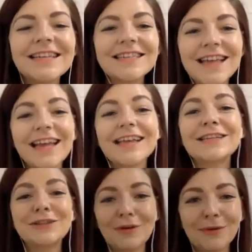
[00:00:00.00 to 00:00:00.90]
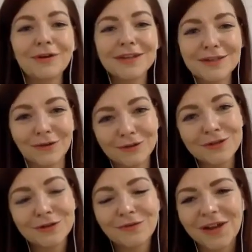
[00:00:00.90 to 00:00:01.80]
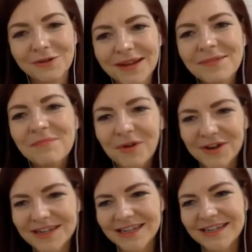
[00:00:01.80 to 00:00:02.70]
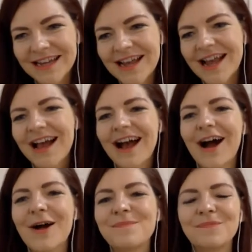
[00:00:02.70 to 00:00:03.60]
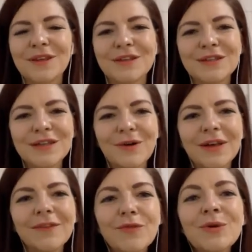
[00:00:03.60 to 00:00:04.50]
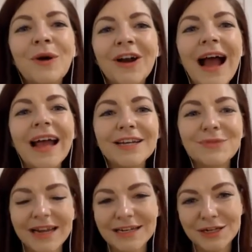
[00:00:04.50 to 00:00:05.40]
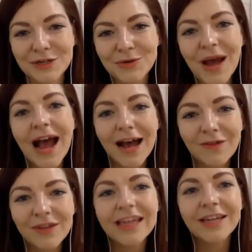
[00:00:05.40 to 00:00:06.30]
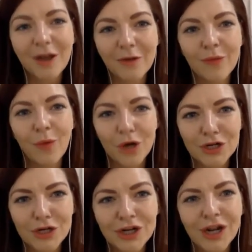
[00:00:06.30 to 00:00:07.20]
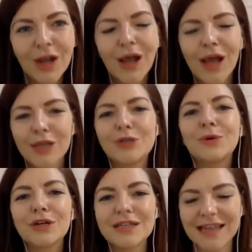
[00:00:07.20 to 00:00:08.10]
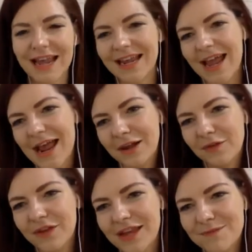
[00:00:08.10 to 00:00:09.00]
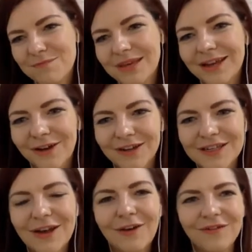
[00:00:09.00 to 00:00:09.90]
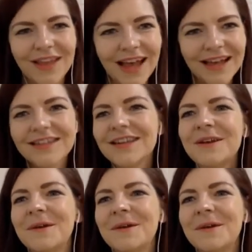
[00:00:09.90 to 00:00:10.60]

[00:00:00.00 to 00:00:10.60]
staying sober is also very important. So if you are hydrated, you have enough water and you are staying healthy because of that.